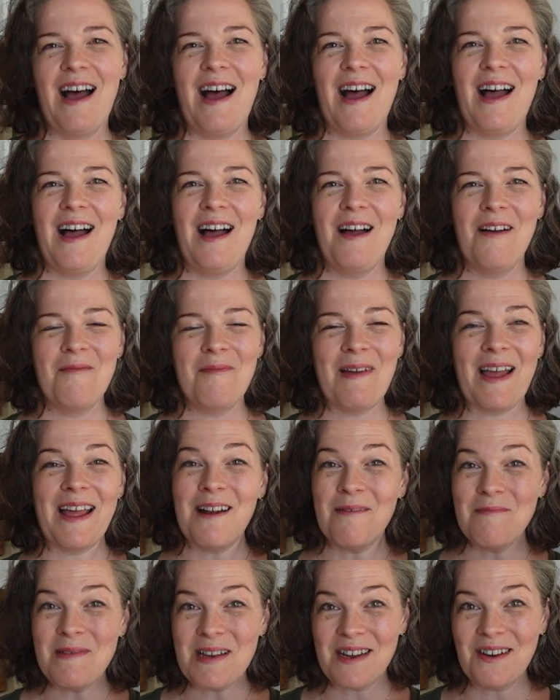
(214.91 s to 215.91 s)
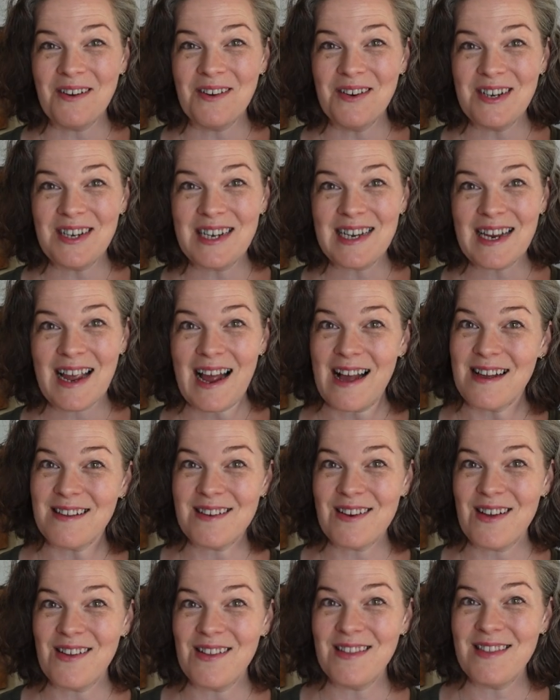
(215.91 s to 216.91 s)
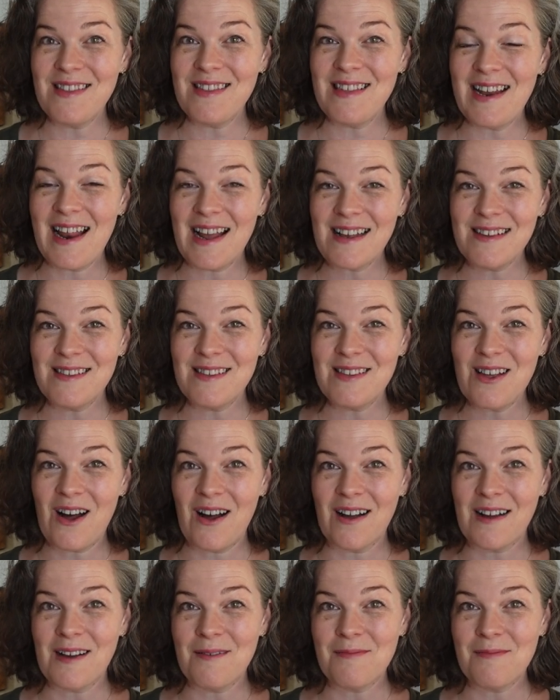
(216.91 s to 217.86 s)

um, and I'm eager to cast on the next sock.